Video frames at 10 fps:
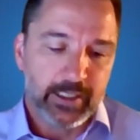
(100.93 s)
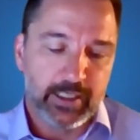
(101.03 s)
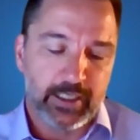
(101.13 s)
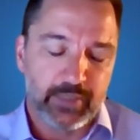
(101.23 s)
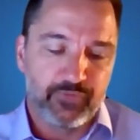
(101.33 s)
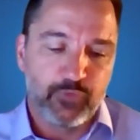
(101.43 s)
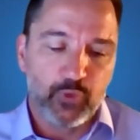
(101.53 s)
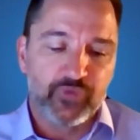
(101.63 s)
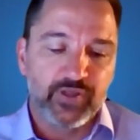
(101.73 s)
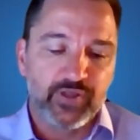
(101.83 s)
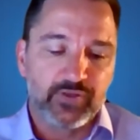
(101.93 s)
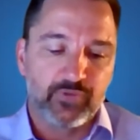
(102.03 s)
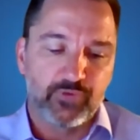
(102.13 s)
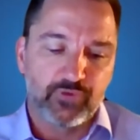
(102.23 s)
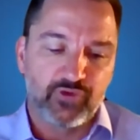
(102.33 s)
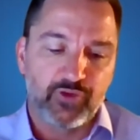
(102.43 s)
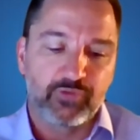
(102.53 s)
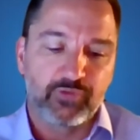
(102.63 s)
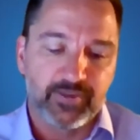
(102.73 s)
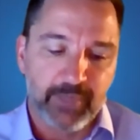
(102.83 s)
and falls into
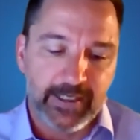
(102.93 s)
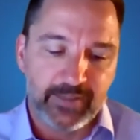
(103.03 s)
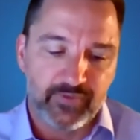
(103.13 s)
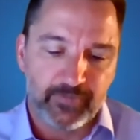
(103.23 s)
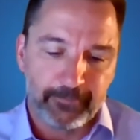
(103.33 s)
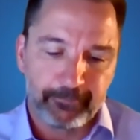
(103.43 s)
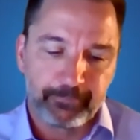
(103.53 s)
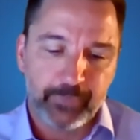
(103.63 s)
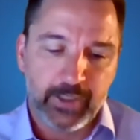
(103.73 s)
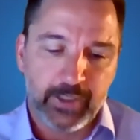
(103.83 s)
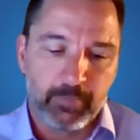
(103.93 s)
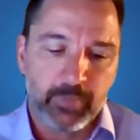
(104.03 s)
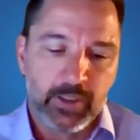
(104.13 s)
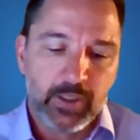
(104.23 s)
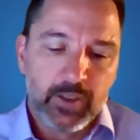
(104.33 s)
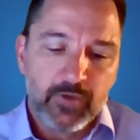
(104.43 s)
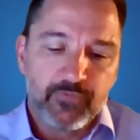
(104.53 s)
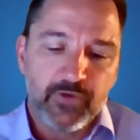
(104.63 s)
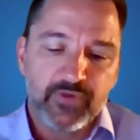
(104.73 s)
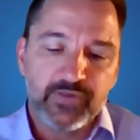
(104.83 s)
three domains.
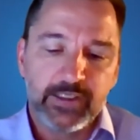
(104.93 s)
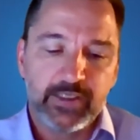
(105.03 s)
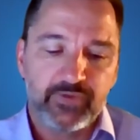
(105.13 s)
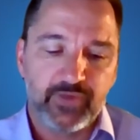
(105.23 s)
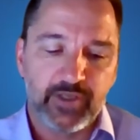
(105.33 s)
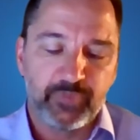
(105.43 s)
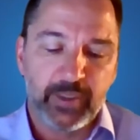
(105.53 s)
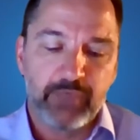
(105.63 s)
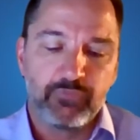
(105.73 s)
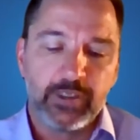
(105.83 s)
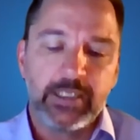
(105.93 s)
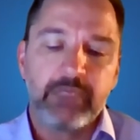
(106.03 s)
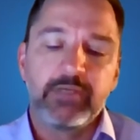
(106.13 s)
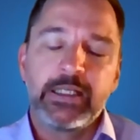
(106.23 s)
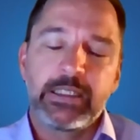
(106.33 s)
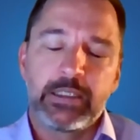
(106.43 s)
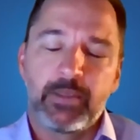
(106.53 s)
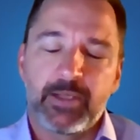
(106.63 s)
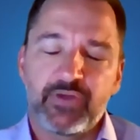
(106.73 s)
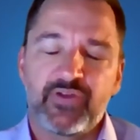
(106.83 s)
Firstly is being really clear
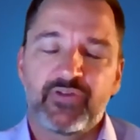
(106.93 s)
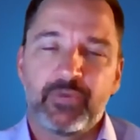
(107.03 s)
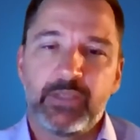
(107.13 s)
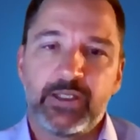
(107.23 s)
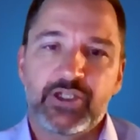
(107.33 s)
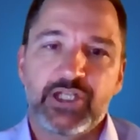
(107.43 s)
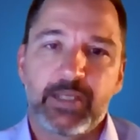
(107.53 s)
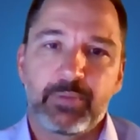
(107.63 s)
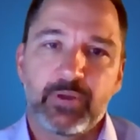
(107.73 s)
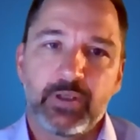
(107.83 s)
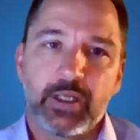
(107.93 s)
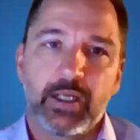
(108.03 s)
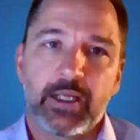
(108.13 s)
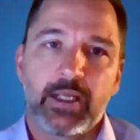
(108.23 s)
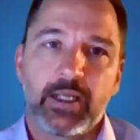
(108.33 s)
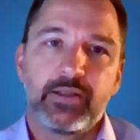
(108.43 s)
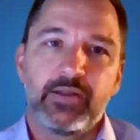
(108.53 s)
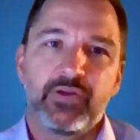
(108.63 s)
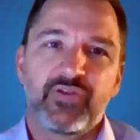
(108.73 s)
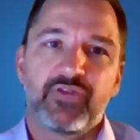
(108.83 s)
about system leadership,
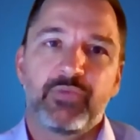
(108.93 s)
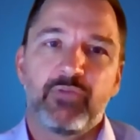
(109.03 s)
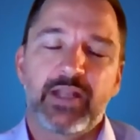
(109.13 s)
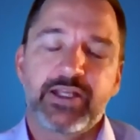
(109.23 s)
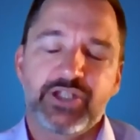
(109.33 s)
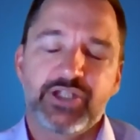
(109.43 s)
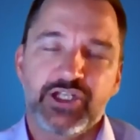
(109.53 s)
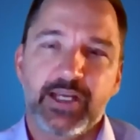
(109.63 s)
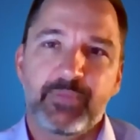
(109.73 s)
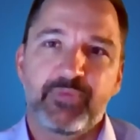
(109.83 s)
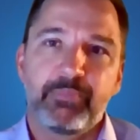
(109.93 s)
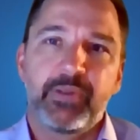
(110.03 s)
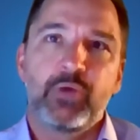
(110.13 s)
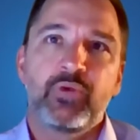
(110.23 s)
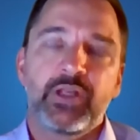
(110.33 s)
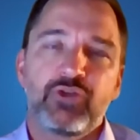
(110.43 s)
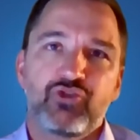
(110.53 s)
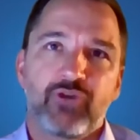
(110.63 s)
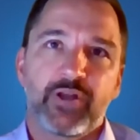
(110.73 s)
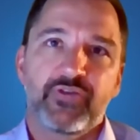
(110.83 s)
system relationships, building
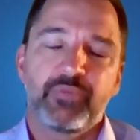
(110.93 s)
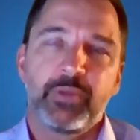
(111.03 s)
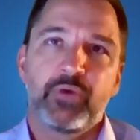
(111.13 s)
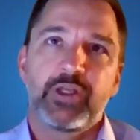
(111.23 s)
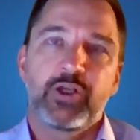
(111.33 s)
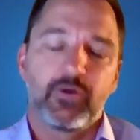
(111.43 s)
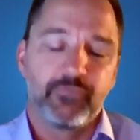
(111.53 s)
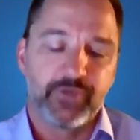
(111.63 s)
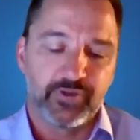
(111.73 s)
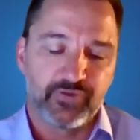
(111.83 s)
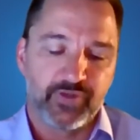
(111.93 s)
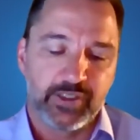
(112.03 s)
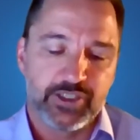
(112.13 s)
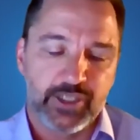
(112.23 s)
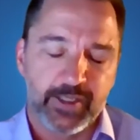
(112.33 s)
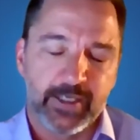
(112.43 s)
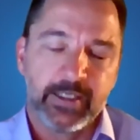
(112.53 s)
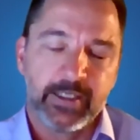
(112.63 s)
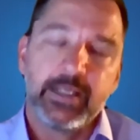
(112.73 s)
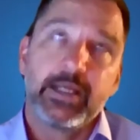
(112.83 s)
trust, building confidence in each other.
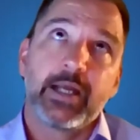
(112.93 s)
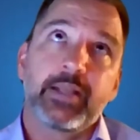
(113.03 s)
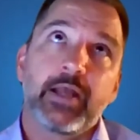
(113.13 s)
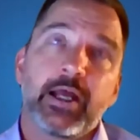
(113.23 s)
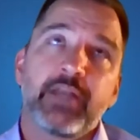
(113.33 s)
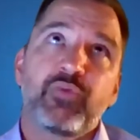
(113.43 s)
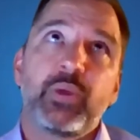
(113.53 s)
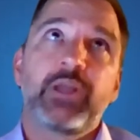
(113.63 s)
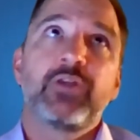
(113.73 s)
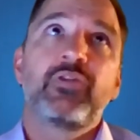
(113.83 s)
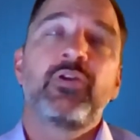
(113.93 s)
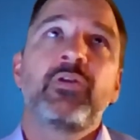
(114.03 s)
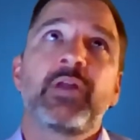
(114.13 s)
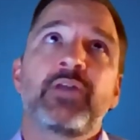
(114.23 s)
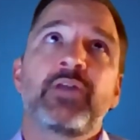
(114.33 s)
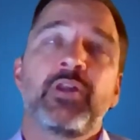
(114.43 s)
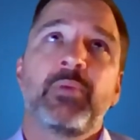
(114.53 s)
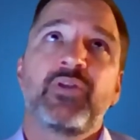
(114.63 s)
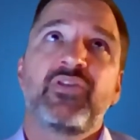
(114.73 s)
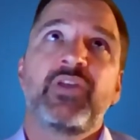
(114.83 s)
And if we can do that at the
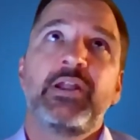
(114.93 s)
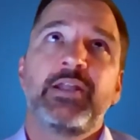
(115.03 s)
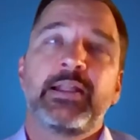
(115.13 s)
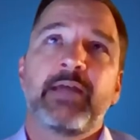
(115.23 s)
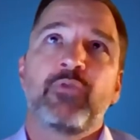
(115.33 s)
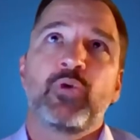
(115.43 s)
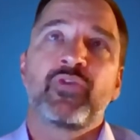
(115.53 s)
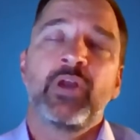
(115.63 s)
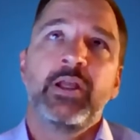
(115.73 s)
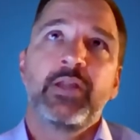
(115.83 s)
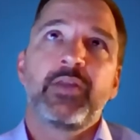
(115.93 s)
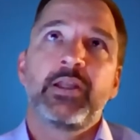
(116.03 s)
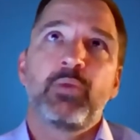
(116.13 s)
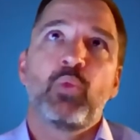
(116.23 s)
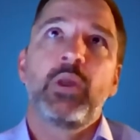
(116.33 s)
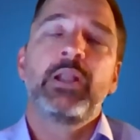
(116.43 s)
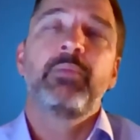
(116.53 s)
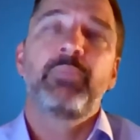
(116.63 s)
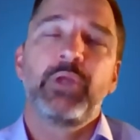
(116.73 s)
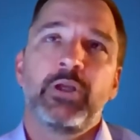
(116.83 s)
most senior levels, then it will
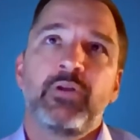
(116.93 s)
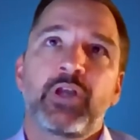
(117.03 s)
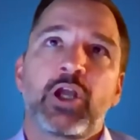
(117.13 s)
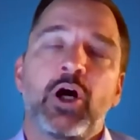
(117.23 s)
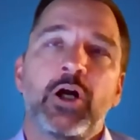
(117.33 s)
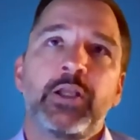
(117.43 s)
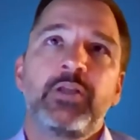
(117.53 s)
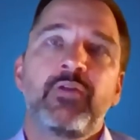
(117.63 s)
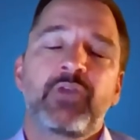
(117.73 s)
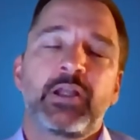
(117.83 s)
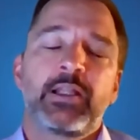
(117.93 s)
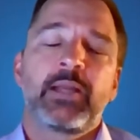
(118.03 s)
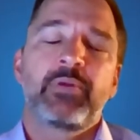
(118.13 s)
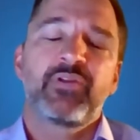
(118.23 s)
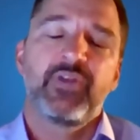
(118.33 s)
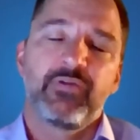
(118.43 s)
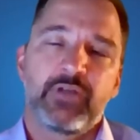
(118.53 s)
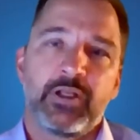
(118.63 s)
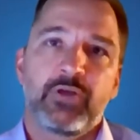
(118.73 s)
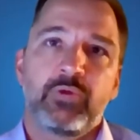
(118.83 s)
imbue the kind of collaborative
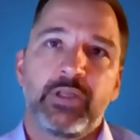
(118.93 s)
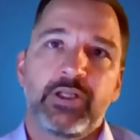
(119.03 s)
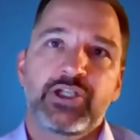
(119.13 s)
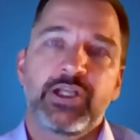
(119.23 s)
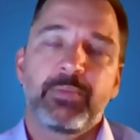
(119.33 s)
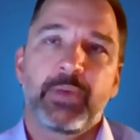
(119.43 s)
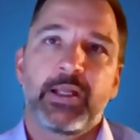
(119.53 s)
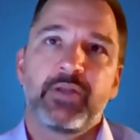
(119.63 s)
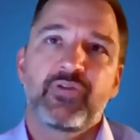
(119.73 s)
clinical leadership and